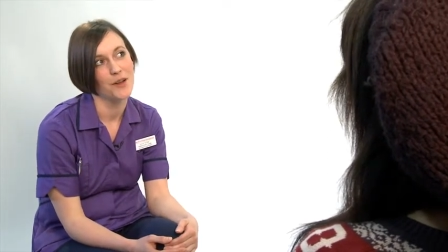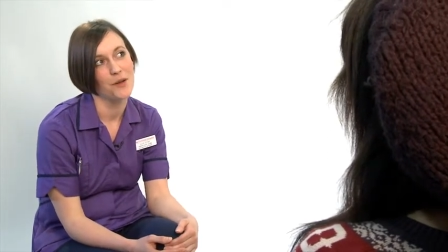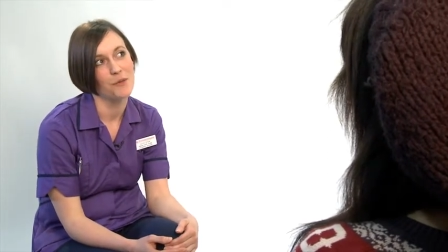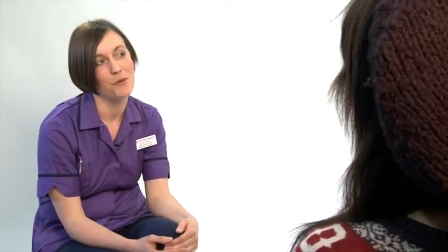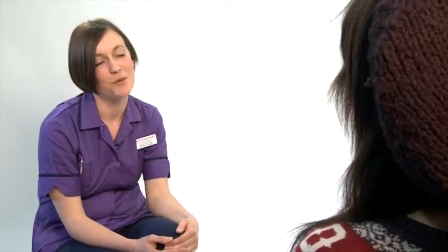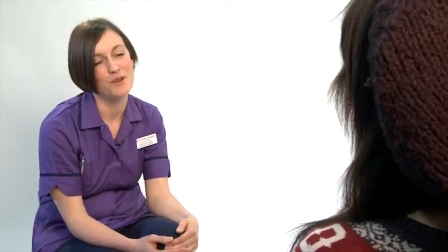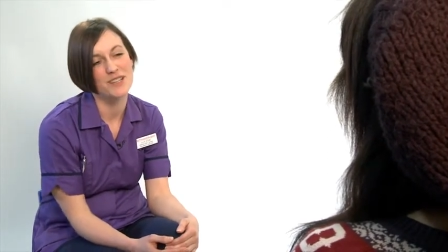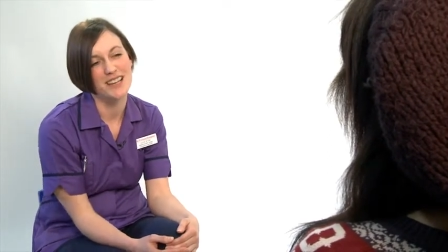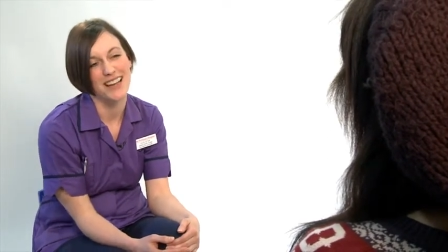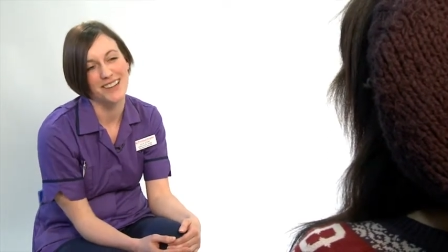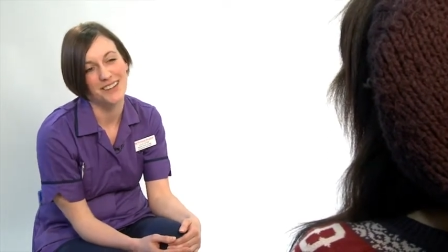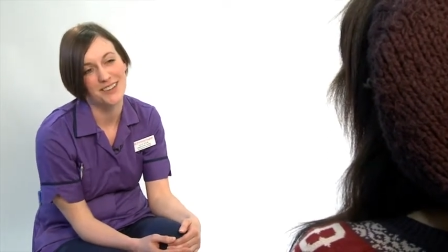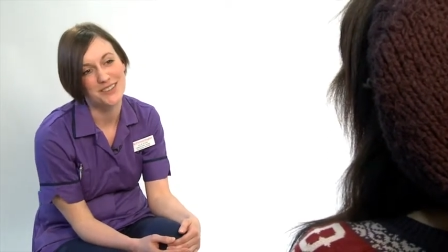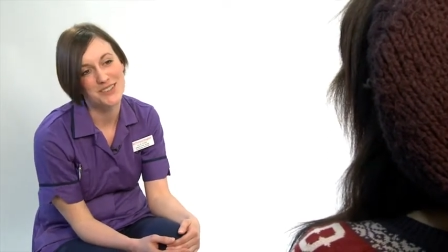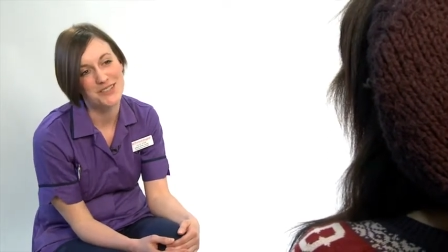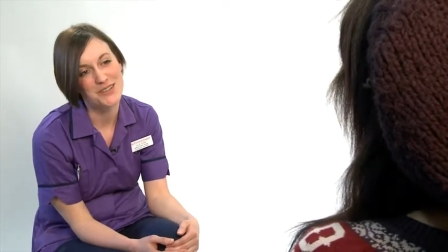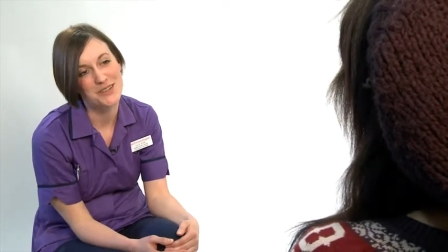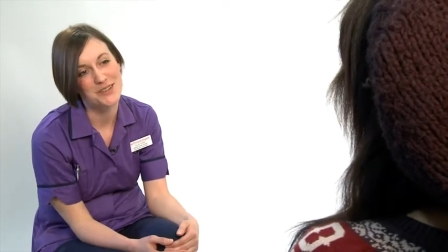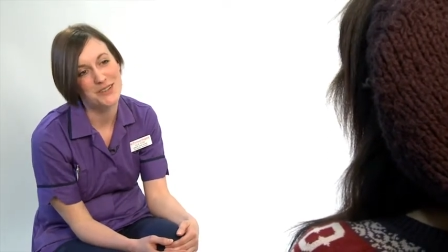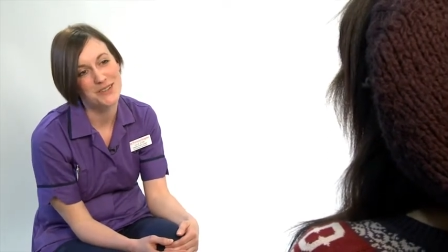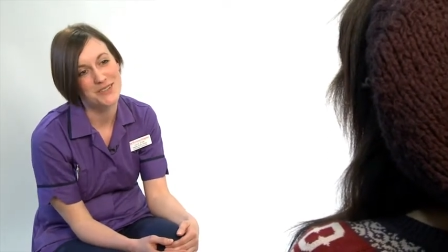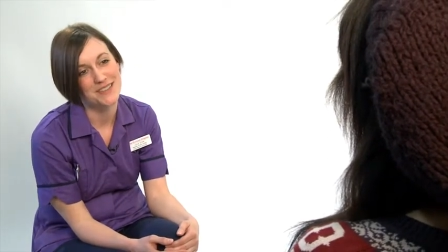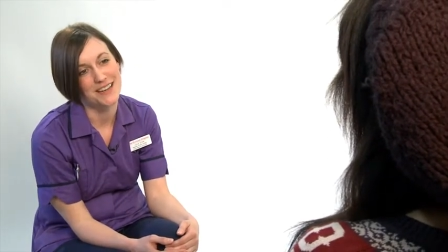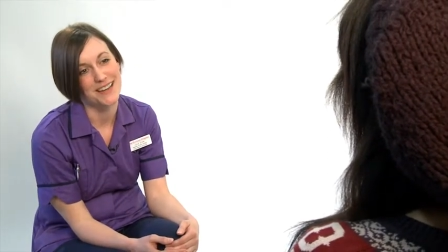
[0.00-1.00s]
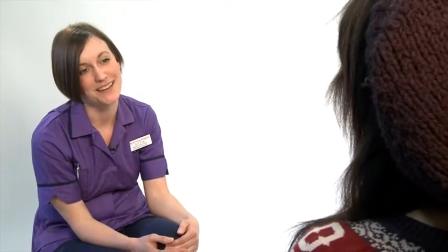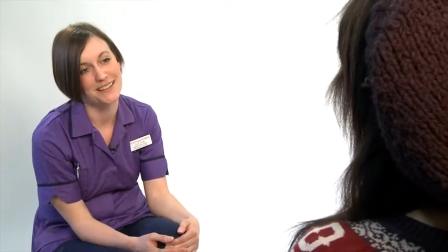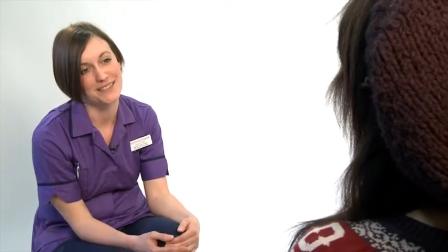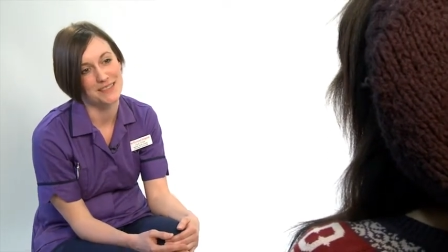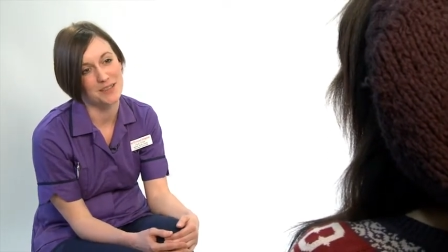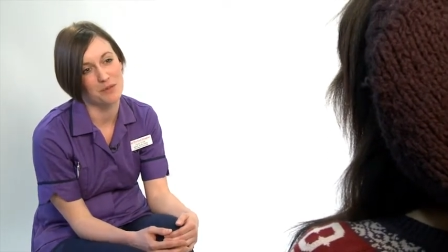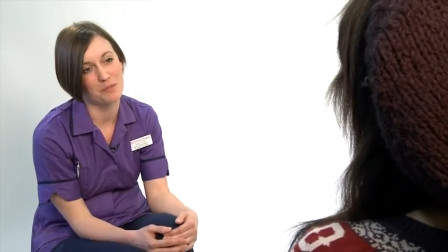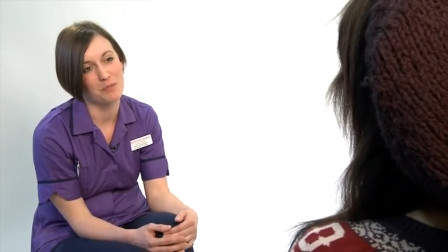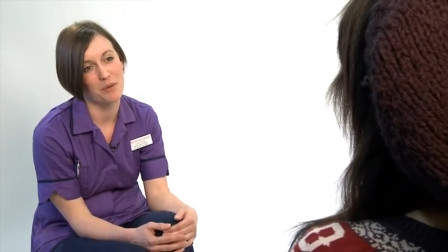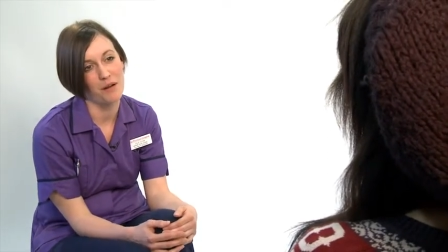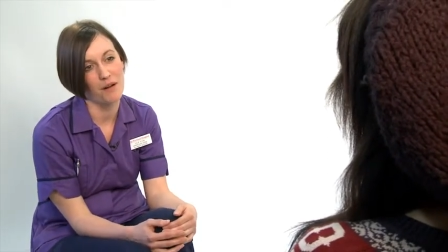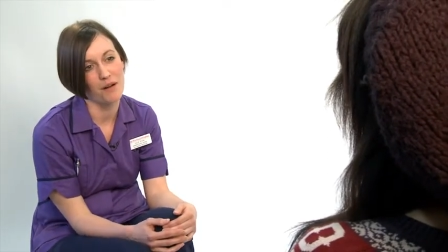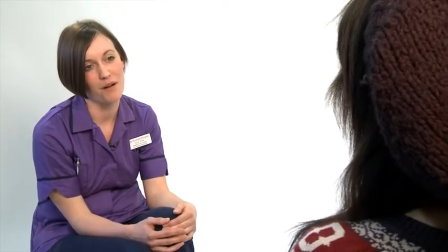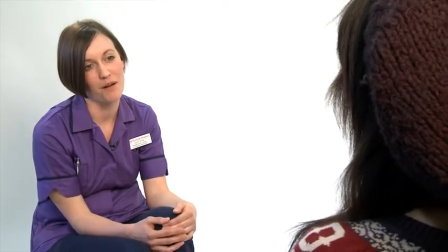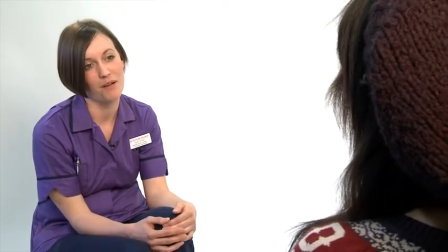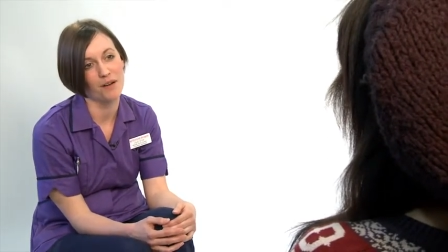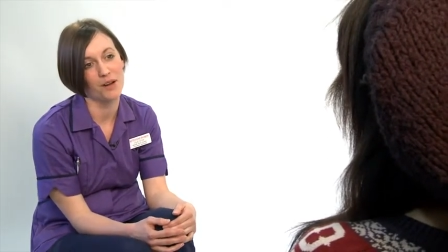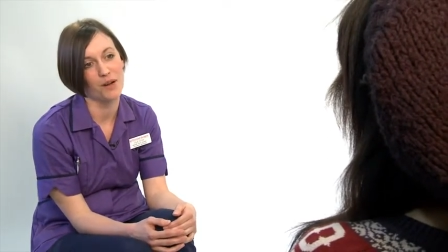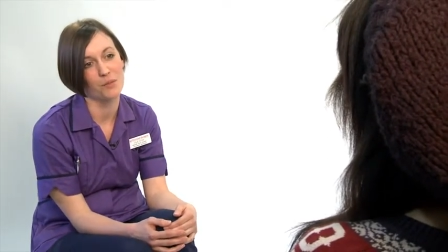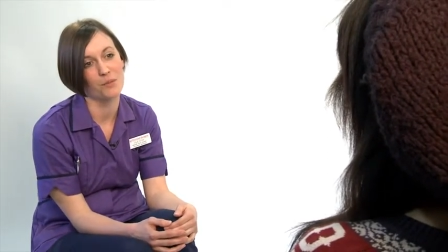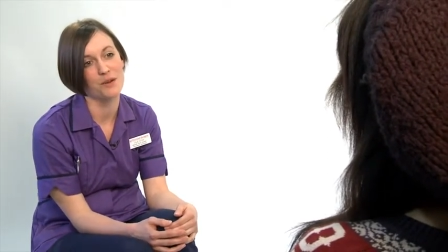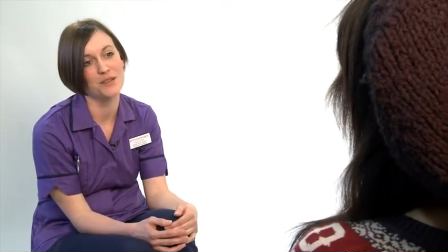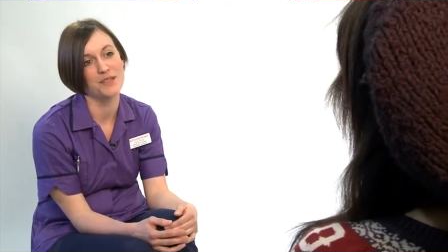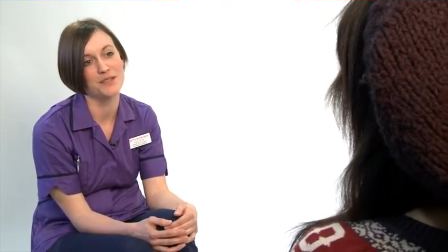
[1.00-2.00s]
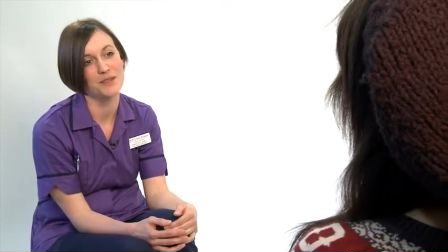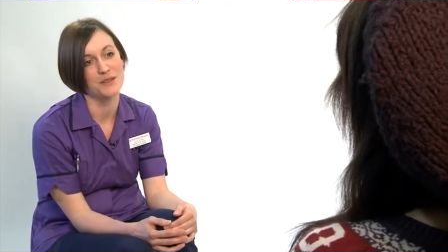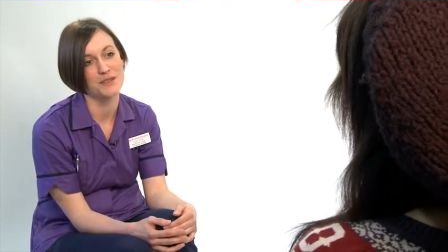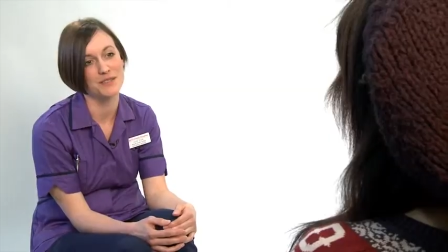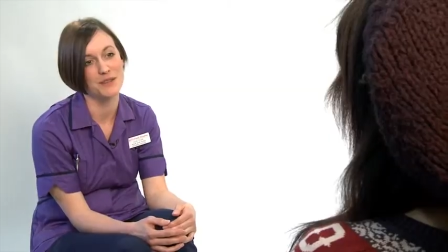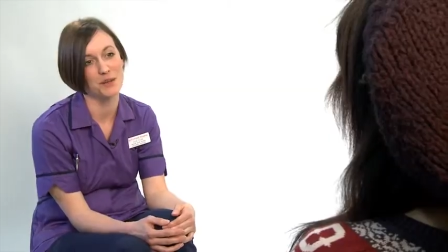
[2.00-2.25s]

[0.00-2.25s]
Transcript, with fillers: we take our children out to the park and we do